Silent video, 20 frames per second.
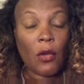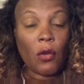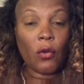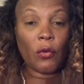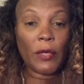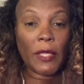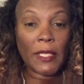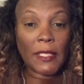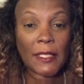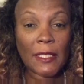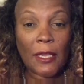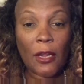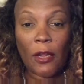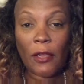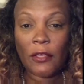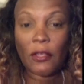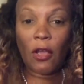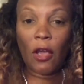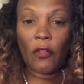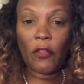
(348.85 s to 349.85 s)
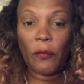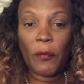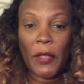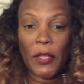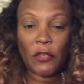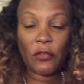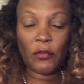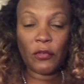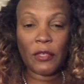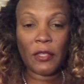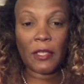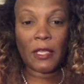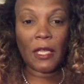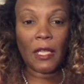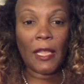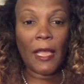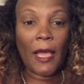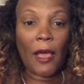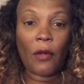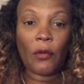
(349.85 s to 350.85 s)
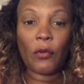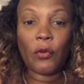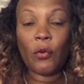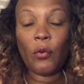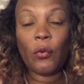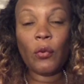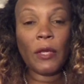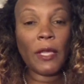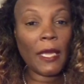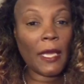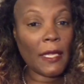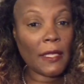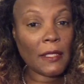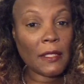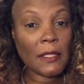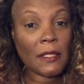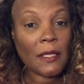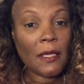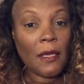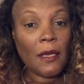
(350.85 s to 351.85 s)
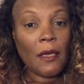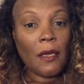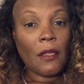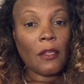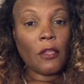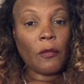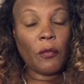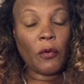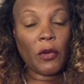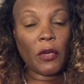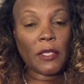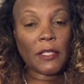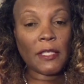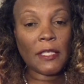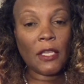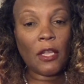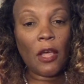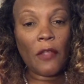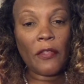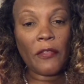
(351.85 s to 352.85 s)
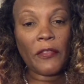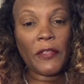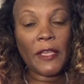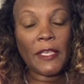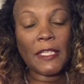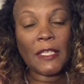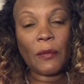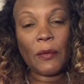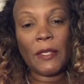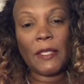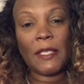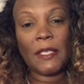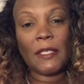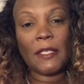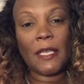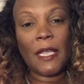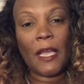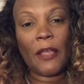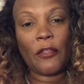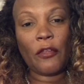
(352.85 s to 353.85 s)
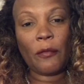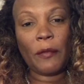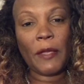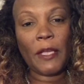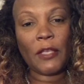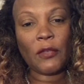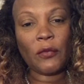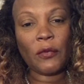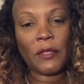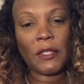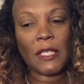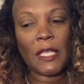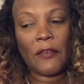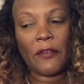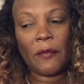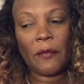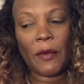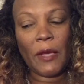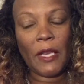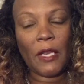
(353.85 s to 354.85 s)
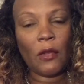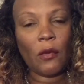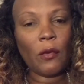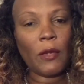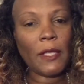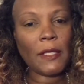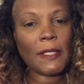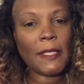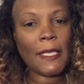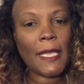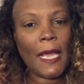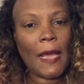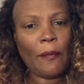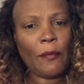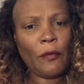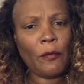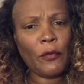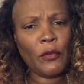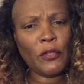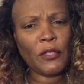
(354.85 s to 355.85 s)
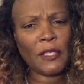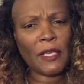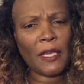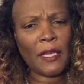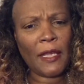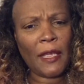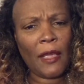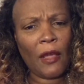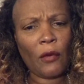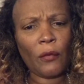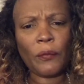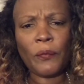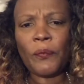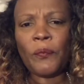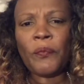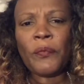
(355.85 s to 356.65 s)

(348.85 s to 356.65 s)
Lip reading: who gets all the pictures in the cloud, who gets the books and all the things that we did together because we were saving money, who gets the Apple Music account.